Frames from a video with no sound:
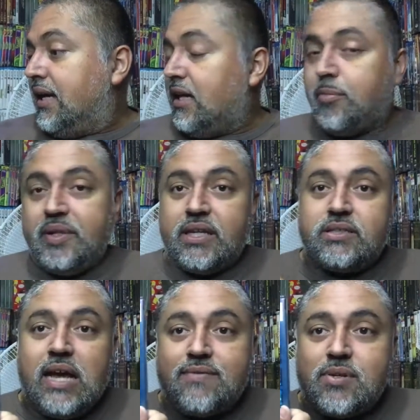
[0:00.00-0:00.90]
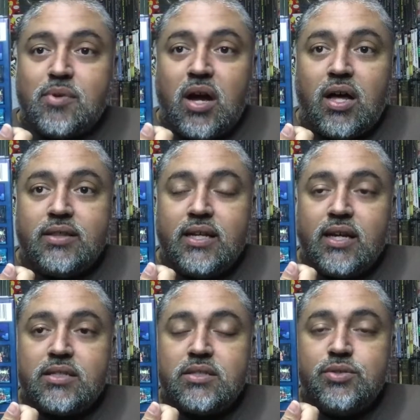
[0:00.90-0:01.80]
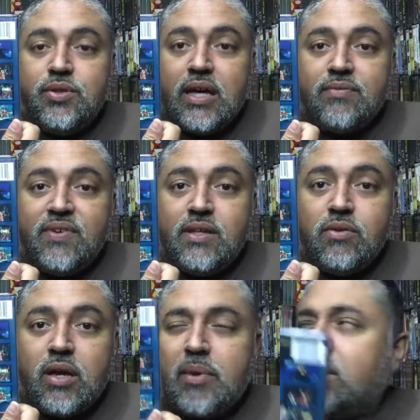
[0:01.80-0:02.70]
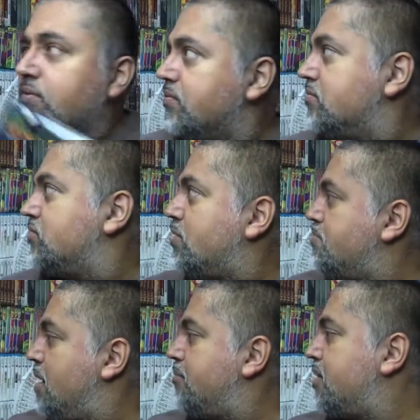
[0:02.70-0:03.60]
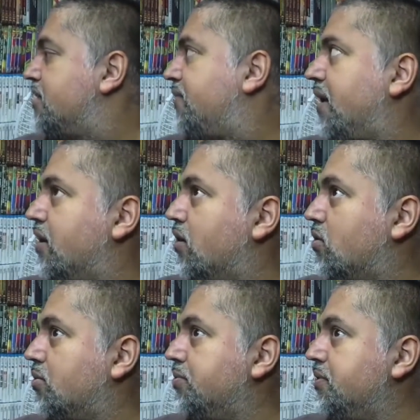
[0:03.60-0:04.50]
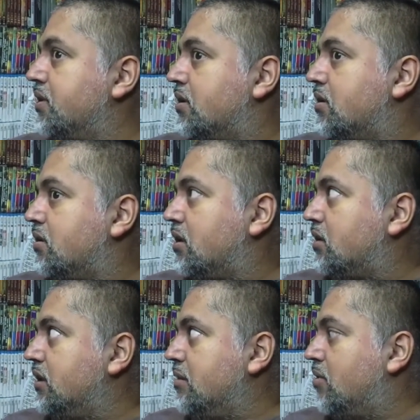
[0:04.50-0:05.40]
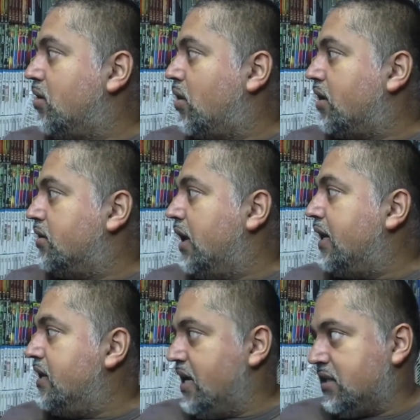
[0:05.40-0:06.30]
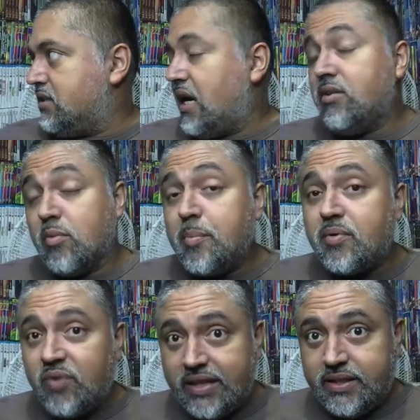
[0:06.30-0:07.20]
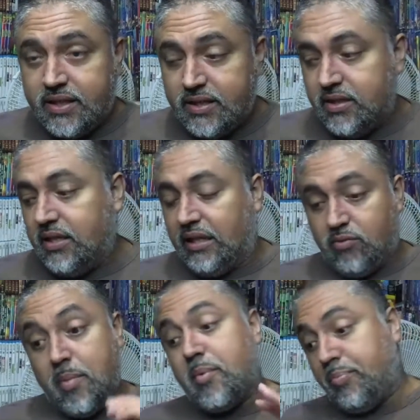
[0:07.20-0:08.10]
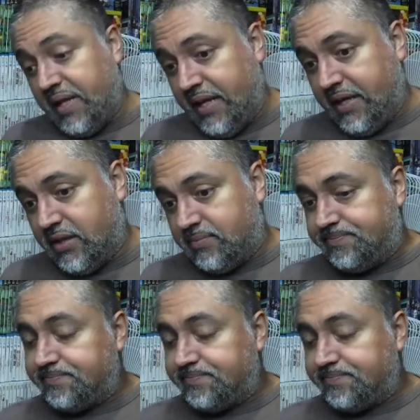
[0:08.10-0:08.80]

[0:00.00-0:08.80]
it'll be nice to have some context to that video game. I don't remember if I own Little Nemo on NES. I remember renting it, and I remember playing it.